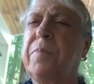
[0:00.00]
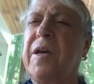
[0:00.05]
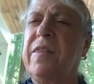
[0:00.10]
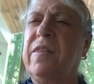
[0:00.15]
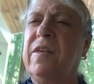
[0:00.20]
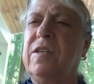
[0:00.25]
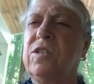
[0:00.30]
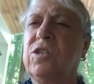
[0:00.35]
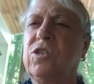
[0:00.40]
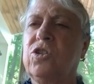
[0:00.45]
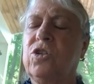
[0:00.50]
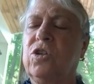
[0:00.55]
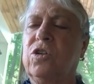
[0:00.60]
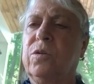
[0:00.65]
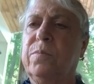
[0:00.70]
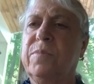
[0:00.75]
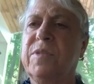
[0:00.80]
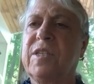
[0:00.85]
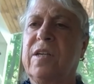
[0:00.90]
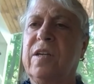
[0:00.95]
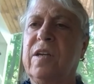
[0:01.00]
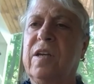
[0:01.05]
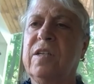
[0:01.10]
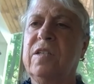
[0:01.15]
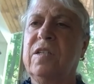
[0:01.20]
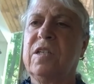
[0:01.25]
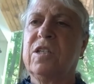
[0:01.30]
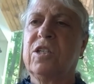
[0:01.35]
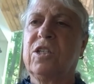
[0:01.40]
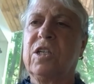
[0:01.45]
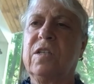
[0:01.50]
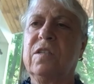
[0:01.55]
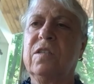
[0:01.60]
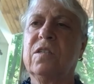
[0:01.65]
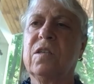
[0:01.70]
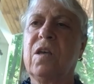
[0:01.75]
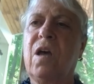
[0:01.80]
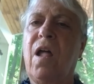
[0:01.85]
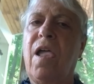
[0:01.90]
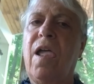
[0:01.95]
these terms and
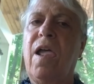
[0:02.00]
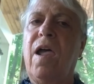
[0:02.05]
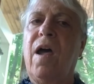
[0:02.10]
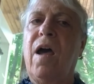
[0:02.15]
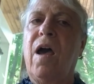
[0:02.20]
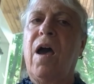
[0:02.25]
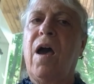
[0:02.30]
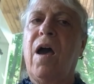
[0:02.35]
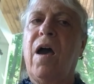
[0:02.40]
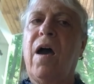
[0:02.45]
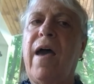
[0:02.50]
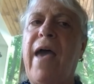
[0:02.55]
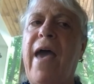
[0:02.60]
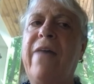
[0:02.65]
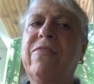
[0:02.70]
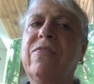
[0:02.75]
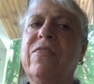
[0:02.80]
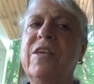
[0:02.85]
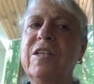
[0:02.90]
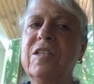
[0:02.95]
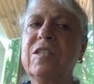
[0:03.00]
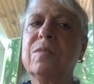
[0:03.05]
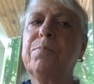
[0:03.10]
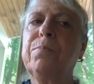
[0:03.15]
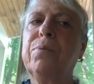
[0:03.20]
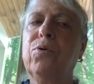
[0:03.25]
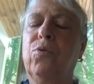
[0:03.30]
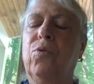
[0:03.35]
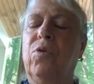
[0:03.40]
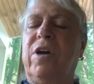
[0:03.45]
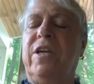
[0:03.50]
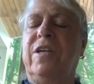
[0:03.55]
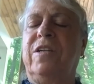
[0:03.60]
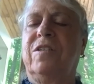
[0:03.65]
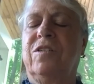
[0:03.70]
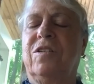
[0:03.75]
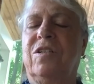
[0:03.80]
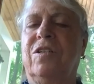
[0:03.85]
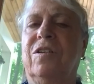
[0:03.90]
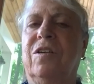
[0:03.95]
conditions. At this
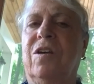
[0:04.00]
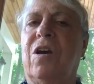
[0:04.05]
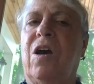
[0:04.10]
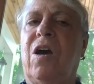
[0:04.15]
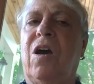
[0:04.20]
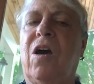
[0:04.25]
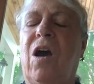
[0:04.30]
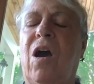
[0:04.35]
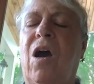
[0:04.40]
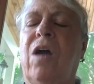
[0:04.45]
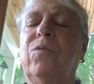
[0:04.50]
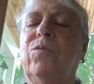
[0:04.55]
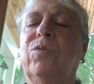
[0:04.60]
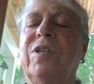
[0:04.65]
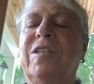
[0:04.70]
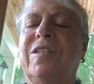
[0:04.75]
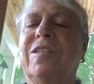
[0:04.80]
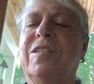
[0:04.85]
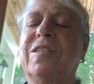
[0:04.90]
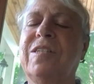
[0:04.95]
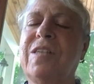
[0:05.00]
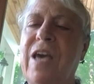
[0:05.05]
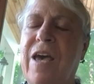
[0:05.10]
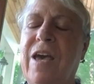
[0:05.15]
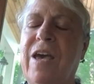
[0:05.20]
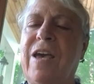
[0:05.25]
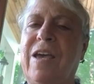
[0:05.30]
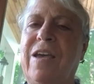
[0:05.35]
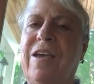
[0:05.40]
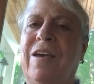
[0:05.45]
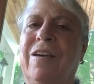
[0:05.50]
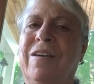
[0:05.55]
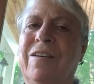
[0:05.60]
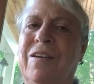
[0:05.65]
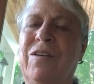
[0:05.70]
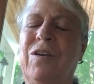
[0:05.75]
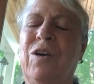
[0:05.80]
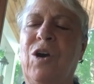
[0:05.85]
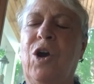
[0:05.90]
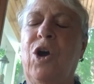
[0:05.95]
point, I would say,
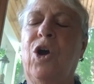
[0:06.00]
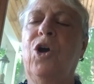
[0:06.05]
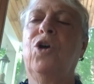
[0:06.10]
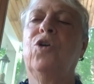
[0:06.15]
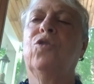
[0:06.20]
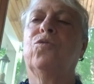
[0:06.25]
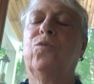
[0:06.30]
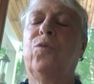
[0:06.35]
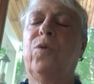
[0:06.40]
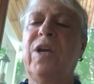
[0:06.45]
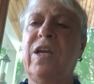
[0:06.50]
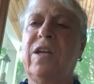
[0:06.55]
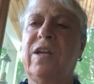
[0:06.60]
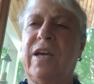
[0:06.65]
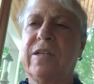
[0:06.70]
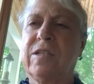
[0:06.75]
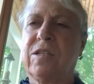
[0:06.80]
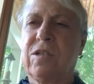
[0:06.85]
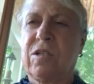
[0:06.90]
read it.